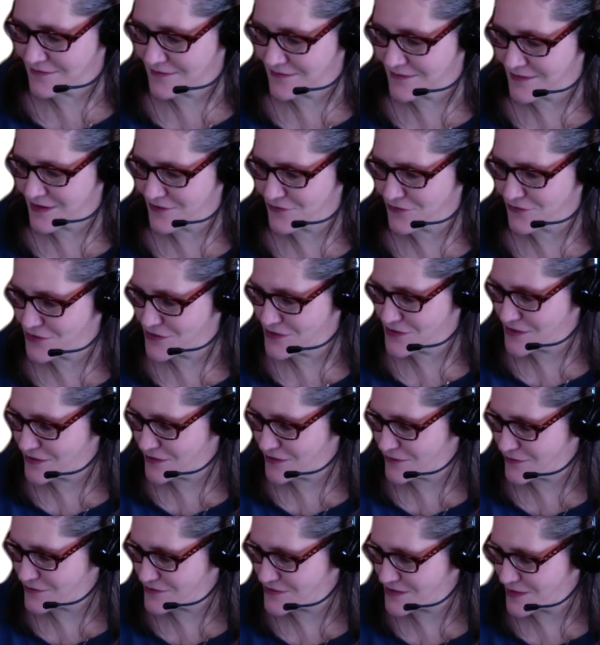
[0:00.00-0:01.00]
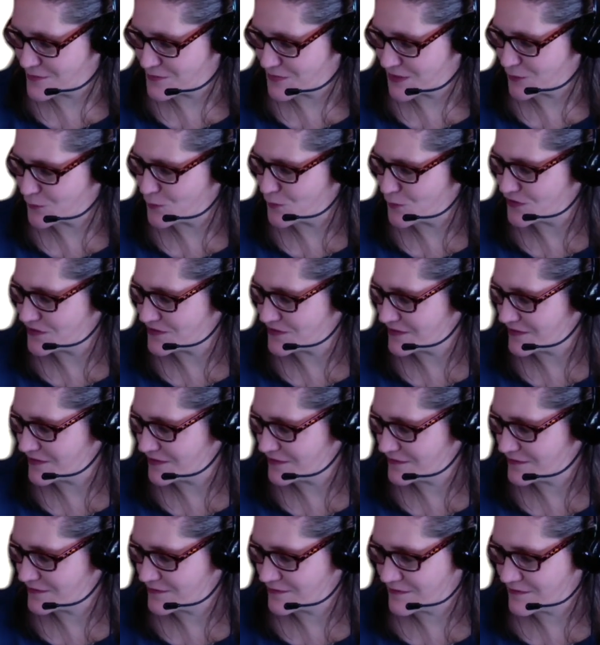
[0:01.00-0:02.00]
every year or something. We'll see.
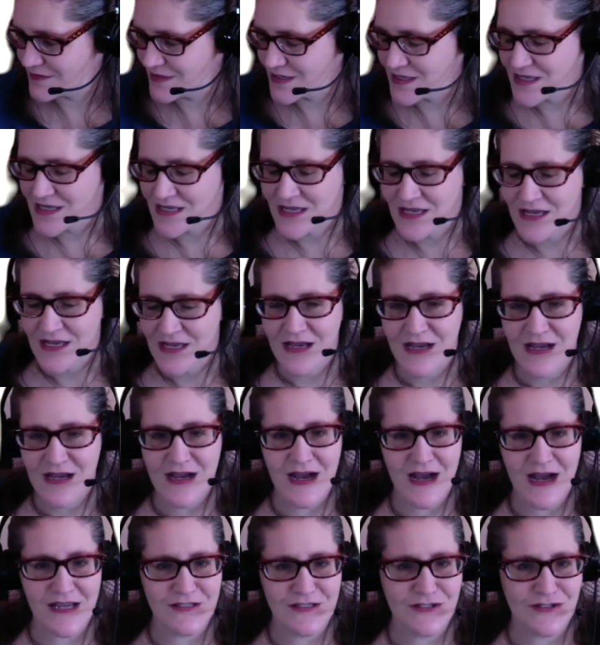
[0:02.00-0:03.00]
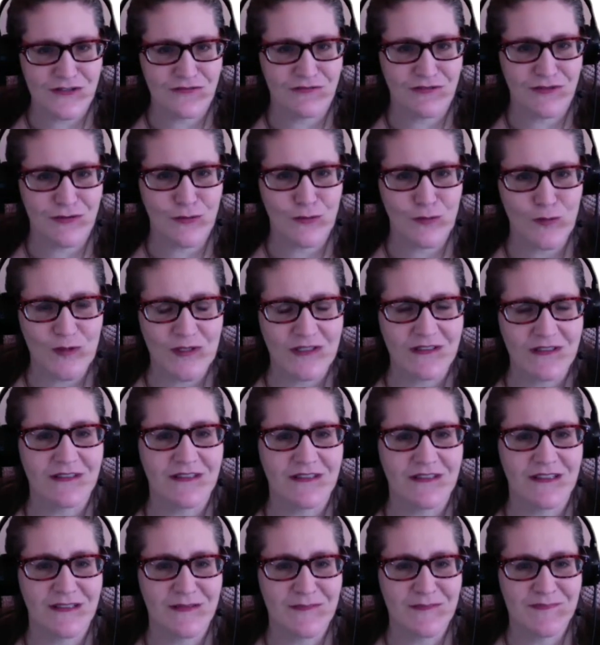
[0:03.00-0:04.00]
I just feel
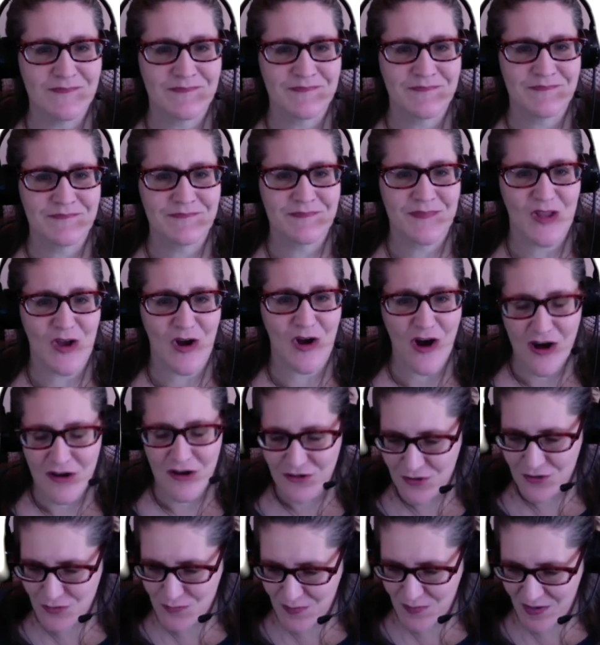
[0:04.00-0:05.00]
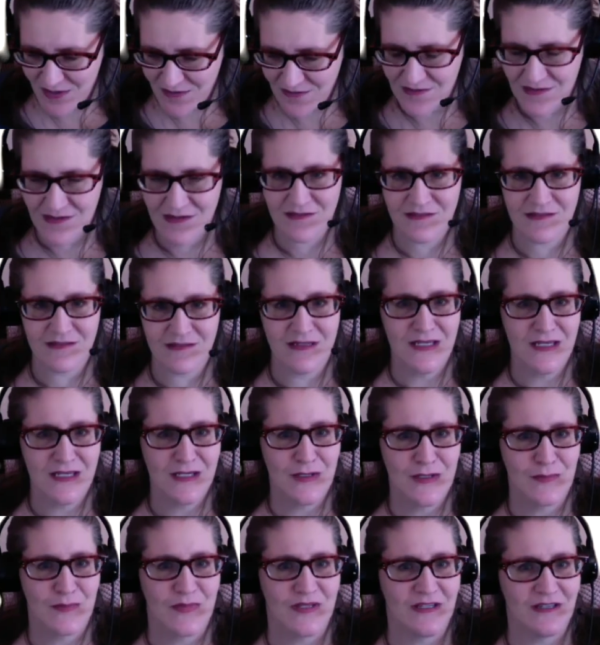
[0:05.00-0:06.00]
really honored by this
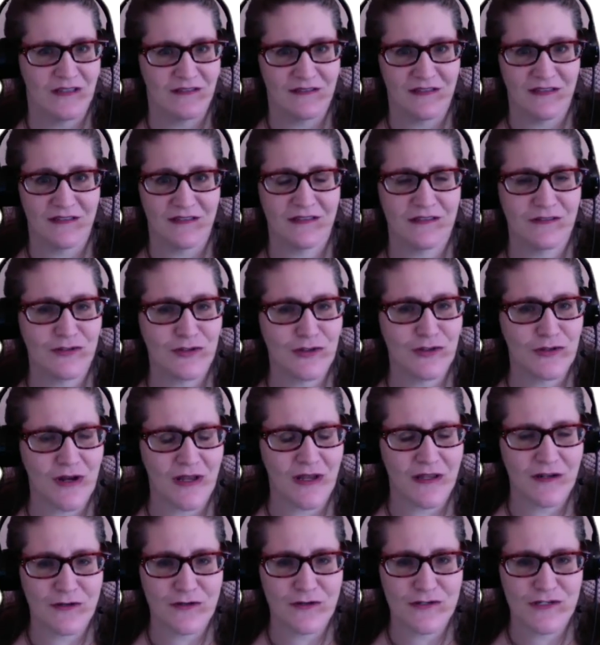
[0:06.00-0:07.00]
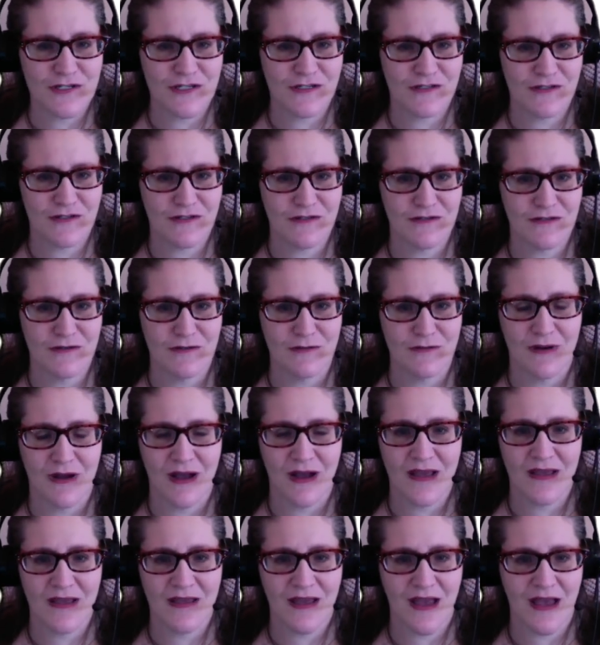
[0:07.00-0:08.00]
because this is your energy too.
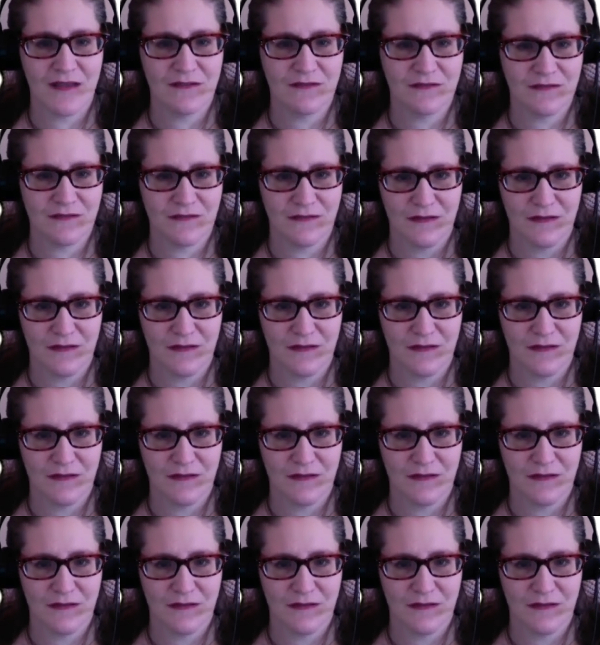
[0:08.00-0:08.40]
I asked